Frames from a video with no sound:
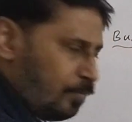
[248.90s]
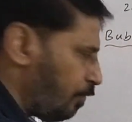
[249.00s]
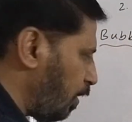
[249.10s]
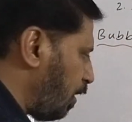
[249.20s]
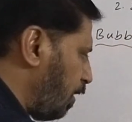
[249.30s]

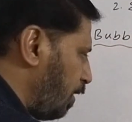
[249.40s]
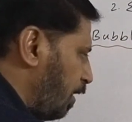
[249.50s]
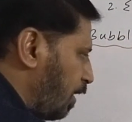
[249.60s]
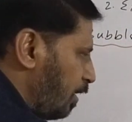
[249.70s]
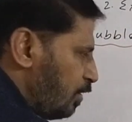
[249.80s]
we are
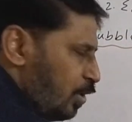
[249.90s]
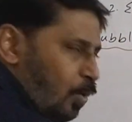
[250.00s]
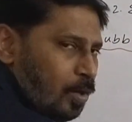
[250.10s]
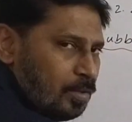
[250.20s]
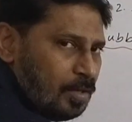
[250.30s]
arranging
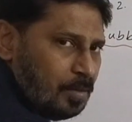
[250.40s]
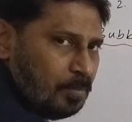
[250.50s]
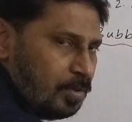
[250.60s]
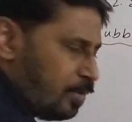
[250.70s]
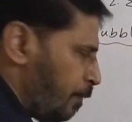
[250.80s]
all the
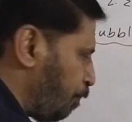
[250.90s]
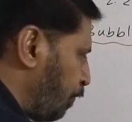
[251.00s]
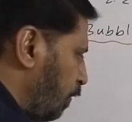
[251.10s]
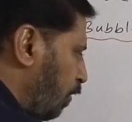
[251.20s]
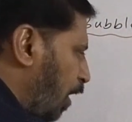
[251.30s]
numbers.
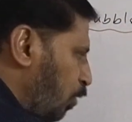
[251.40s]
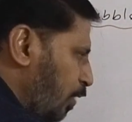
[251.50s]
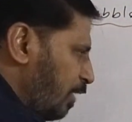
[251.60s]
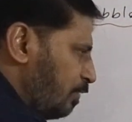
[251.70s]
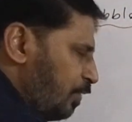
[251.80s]
So how
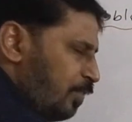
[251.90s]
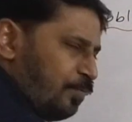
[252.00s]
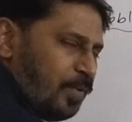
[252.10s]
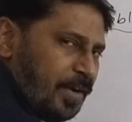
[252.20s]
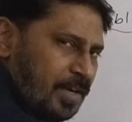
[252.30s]
can
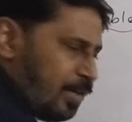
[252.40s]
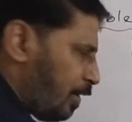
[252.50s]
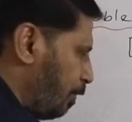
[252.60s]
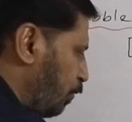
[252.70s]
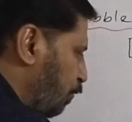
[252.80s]
we find it
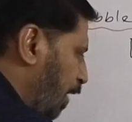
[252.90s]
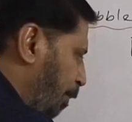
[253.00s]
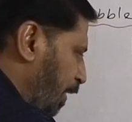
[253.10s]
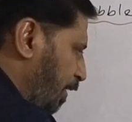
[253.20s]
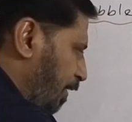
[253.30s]
up?
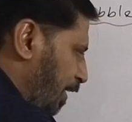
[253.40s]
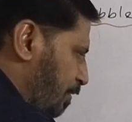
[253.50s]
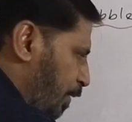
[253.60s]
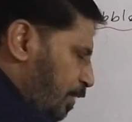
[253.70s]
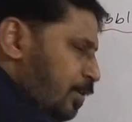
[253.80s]
Swapping it
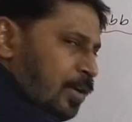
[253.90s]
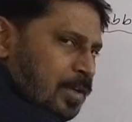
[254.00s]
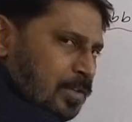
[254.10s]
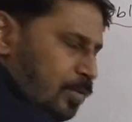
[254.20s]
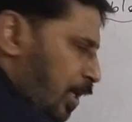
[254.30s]
takes place.
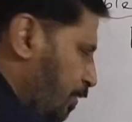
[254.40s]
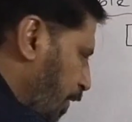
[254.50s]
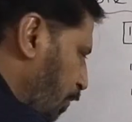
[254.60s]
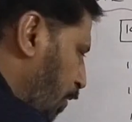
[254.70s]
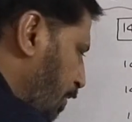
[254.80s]
So that's
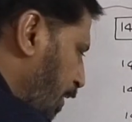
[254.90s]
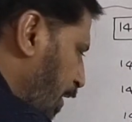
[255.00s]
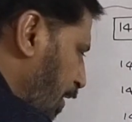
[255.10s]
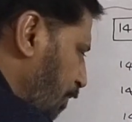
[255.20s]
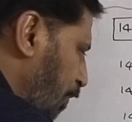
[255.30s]
why once
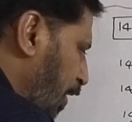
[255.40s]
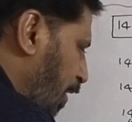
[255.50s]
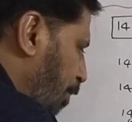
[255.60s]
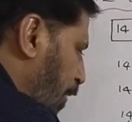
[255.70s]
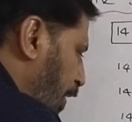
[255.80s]
again we are
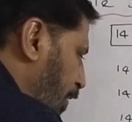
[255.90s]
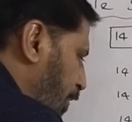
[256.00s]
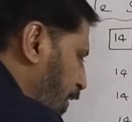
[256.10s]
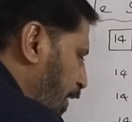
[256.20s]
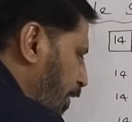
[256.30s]
comparing
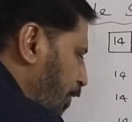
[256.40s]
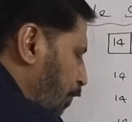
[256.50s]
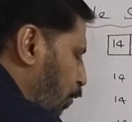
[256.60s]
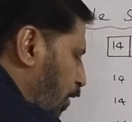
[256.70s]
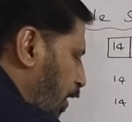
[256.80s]
10,
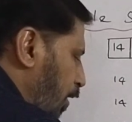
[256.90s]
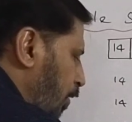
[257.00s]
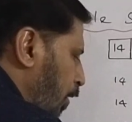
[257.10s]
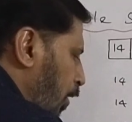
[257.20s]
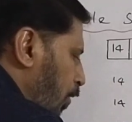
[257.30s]

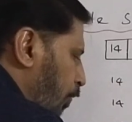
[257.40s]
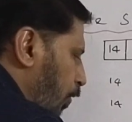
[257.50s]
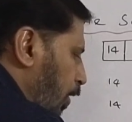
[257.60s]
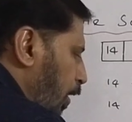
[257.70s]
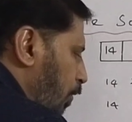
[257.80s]
14,
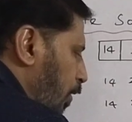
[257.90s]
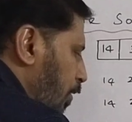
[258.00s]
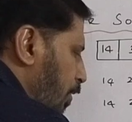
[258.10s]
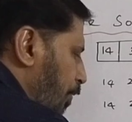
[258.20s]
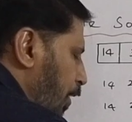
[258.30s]
14,
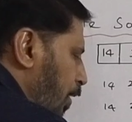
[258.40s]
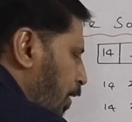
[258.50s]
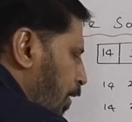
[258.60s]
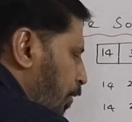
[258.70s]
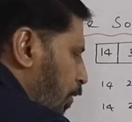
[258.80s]
27,
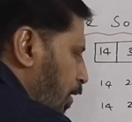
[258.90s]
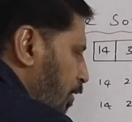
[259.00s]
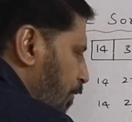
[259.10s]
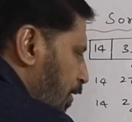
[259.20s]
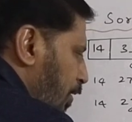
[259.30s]

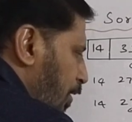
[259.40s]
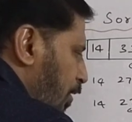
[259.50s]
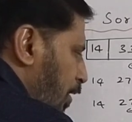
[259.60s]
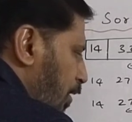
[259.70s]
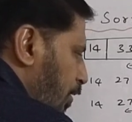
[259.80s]
27,
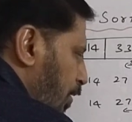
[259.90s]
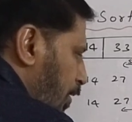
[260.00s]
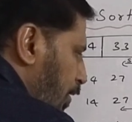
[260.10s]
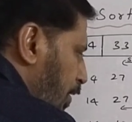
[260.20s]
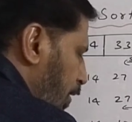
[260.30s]
33,
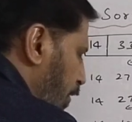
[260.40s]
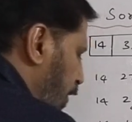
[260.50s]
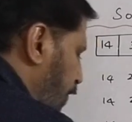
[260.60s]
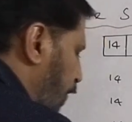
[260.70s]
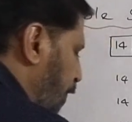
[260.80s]
33,
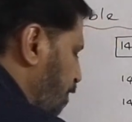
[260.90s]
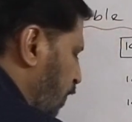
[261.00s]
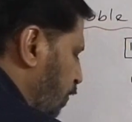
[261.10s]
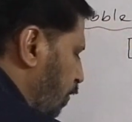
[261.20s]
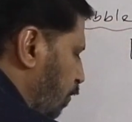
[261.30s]
35.
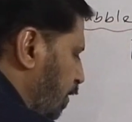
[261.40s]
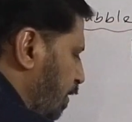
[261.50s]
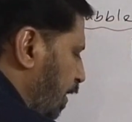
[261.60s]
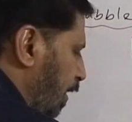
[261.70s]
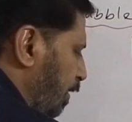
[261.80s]
So once
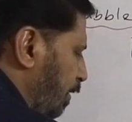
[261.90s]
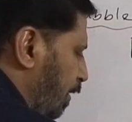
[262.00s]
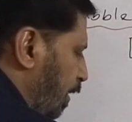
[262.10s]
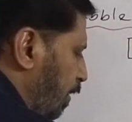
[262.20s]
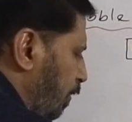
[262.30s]
again
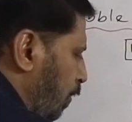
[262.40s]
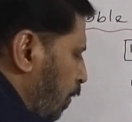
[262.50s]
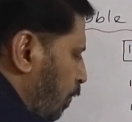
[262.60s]
10,